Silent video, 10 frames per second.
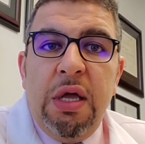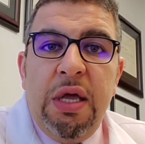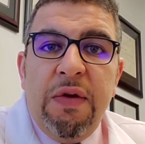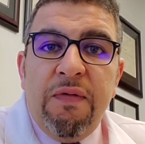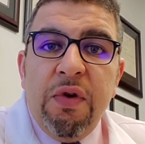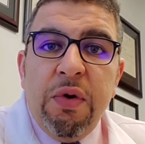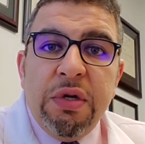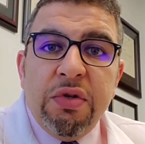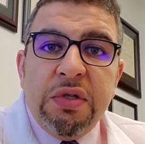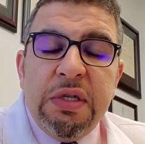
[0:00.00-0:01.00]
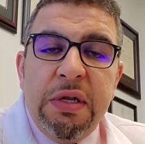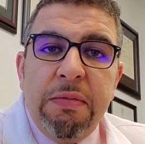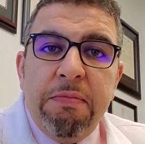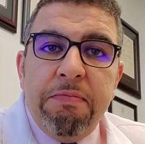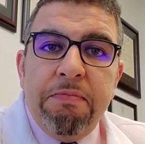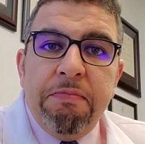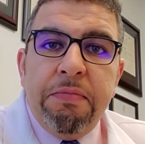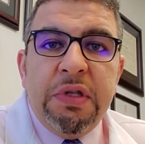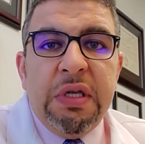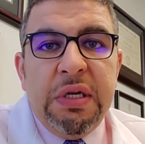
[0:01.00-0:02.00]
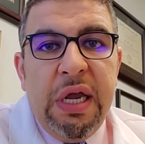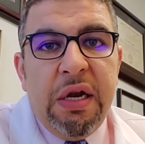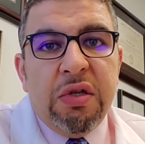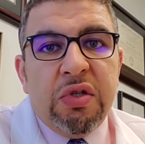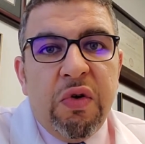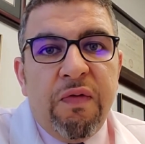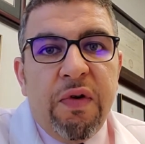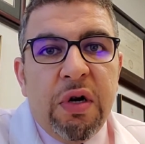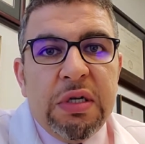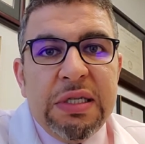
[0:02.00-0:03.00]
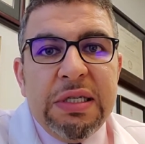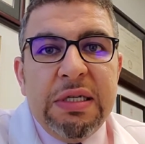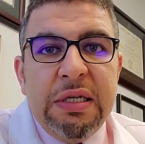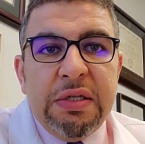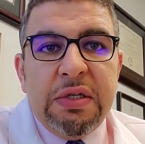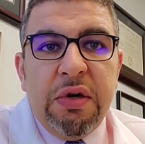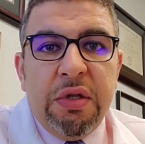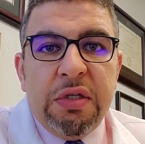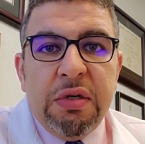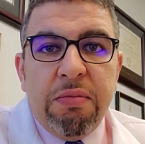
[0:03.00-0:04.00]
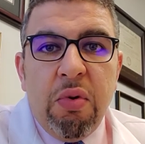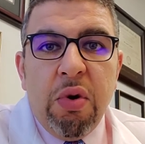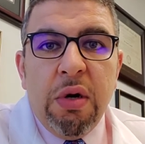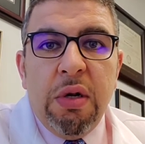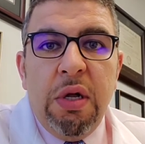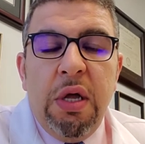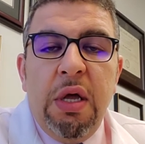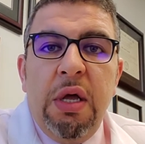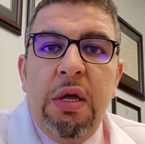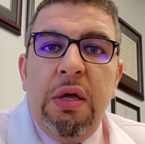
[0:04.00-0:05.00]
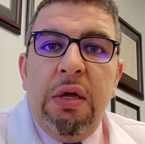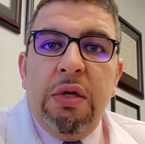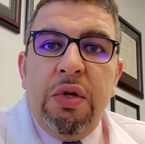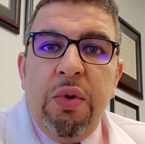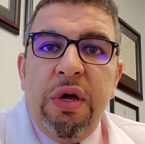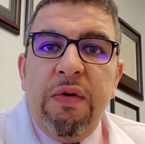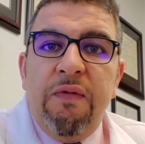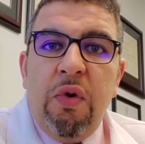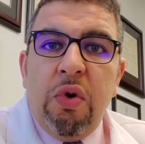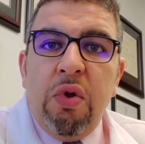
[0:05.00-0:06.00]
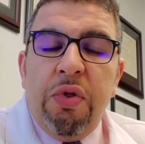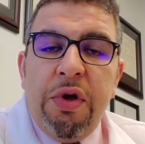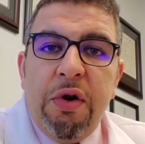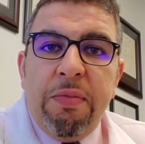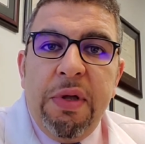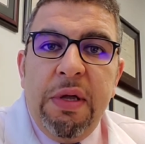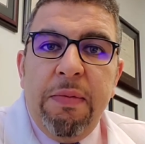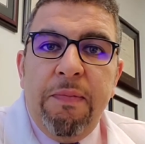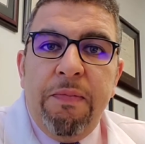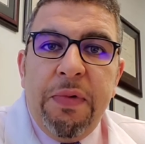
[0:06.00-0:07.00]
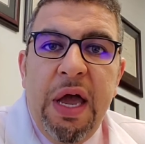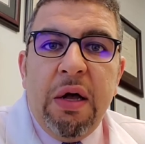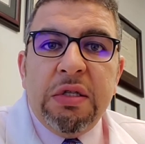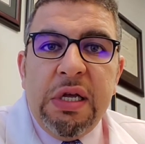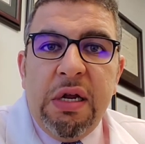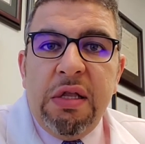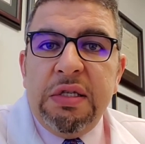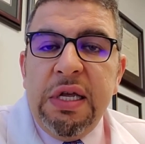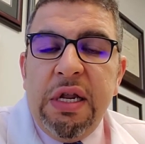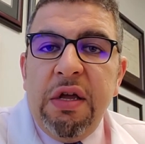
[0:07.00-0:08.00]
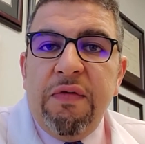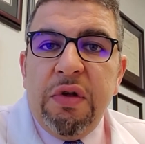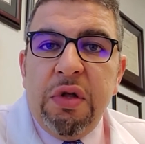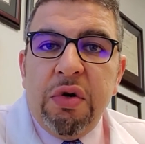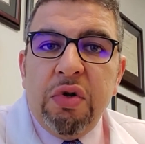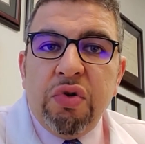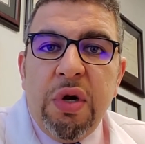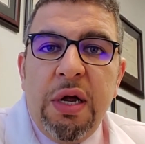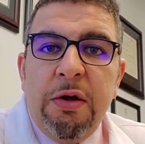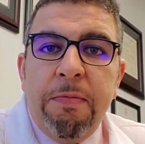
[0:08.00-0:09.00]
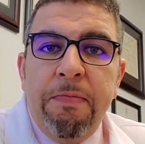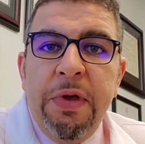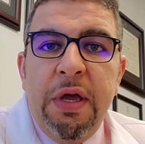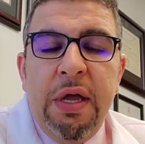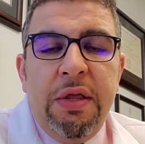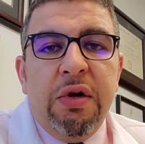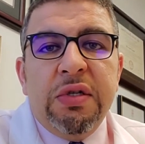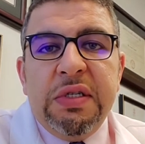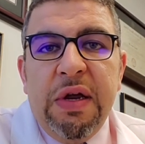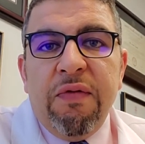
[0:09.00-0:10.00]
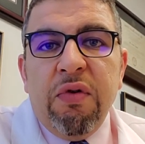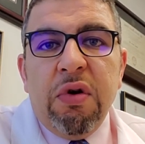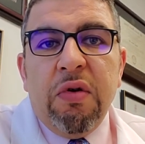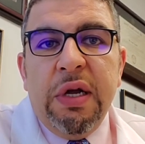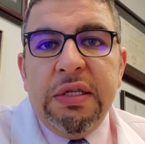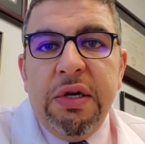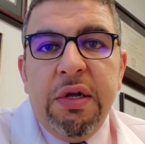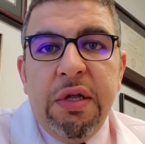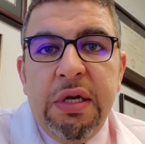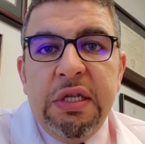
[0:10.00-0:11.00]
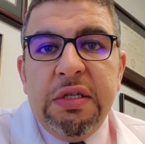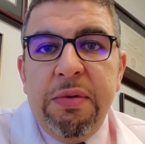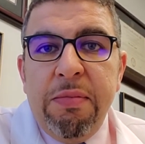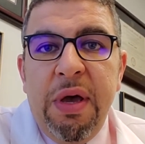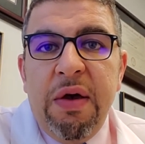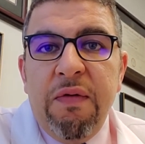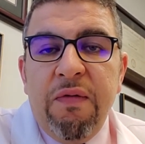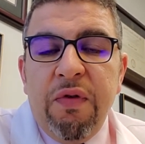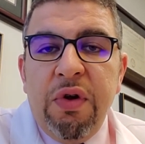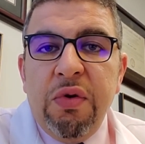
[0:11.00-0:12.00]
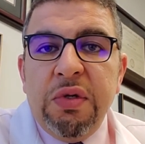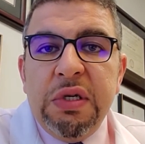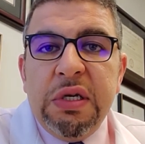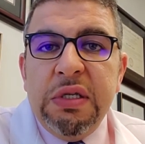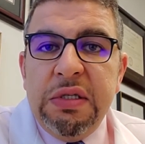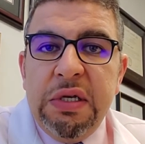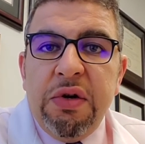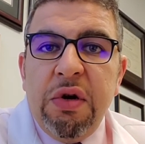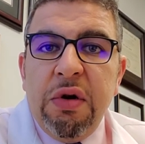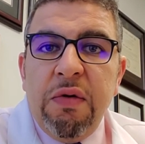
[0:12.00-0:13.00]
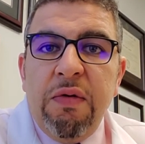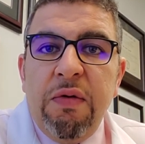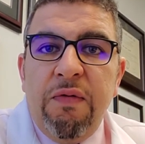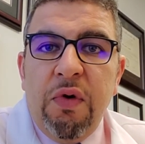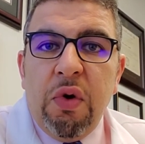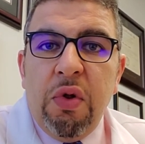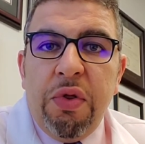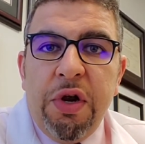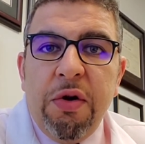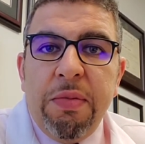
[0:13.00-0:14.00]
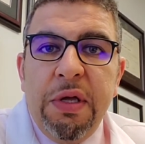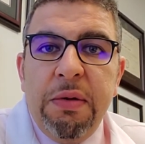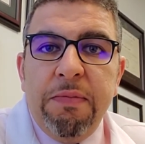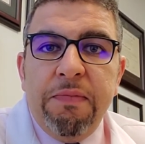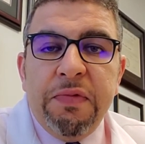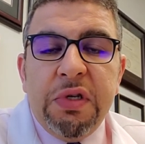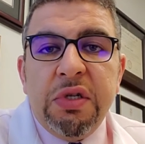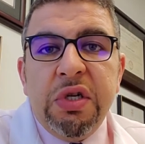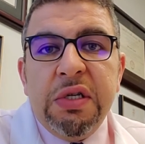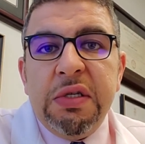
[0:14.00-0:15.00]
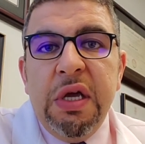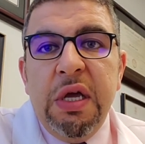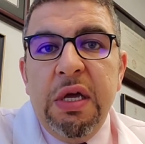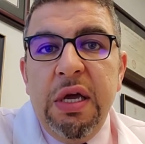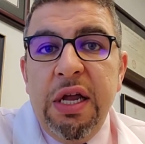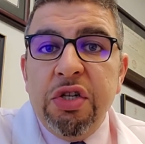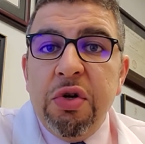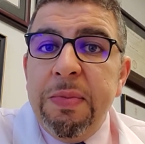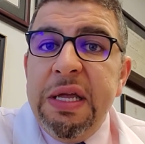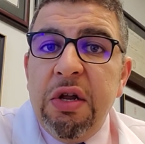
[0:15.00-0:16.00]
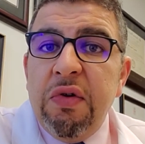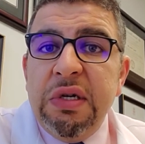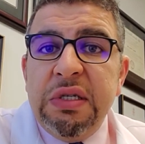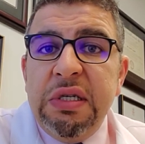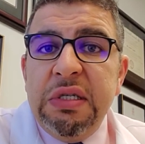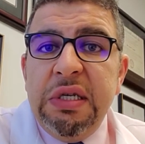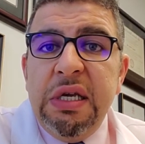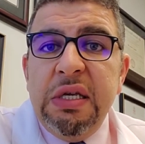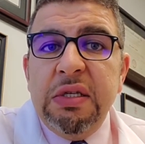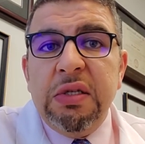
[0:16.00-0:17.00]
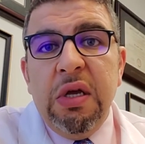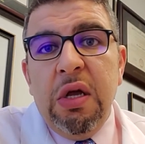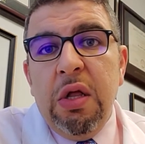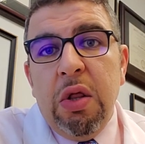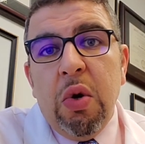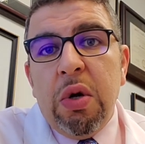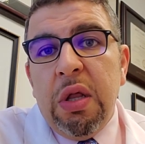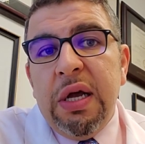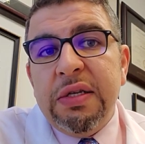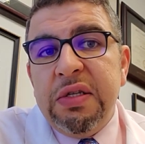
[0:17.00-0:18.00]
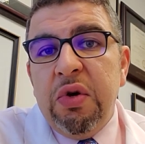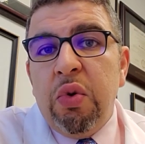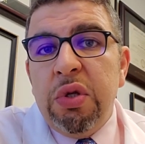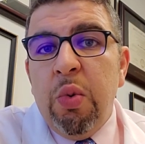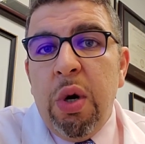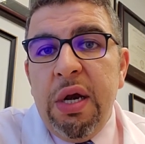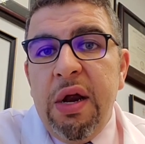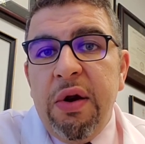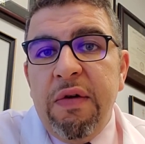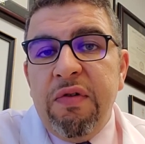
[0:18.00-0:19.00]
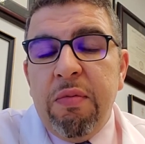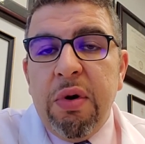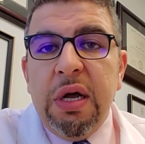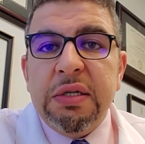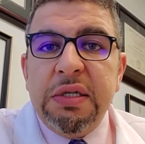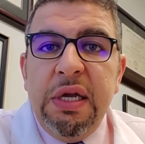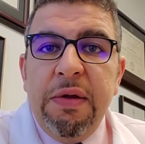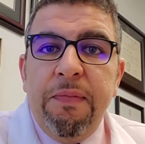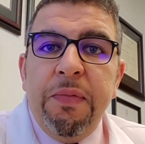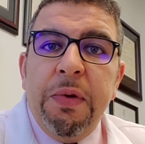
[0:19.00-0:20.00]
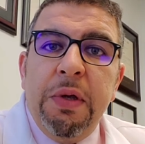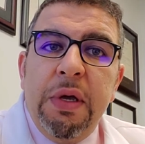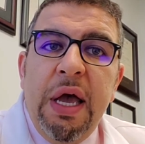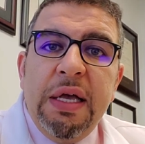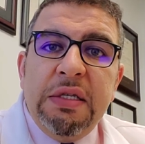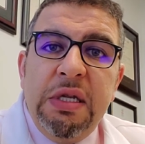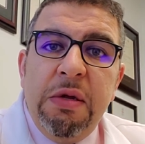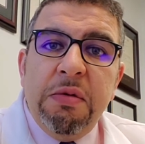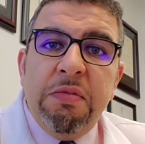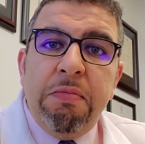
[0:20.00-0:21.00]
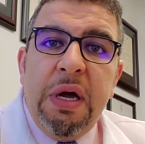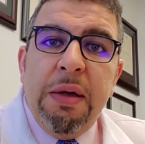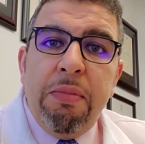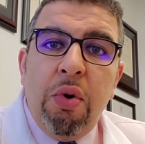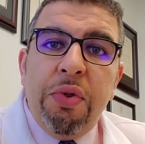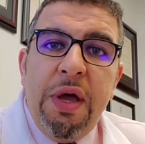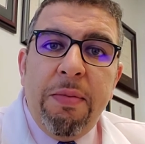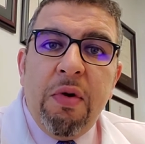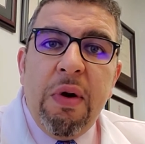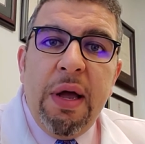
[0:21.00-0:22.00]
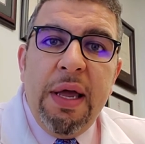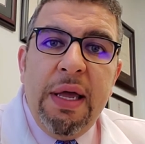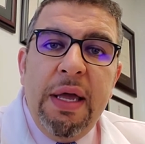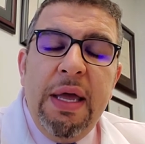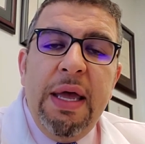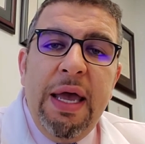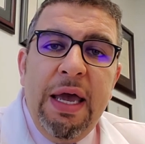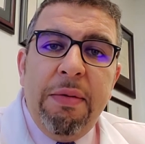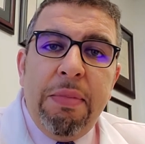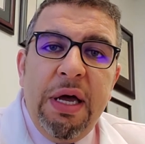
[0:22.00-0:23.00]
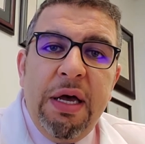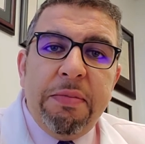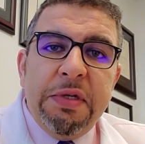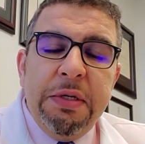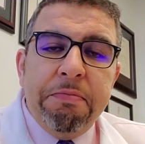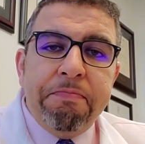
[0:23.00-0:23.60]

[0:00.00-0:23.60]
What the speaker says: if you're interested, but the data so far doesn't necessarily support doing focal therapy outside of the setting of a clinical trial, and there are several criteria that need to be met for you to consider focal therapy, such as intermediate risk disease localized in only one area of the prostate, as deemed by both MRI and biopsy.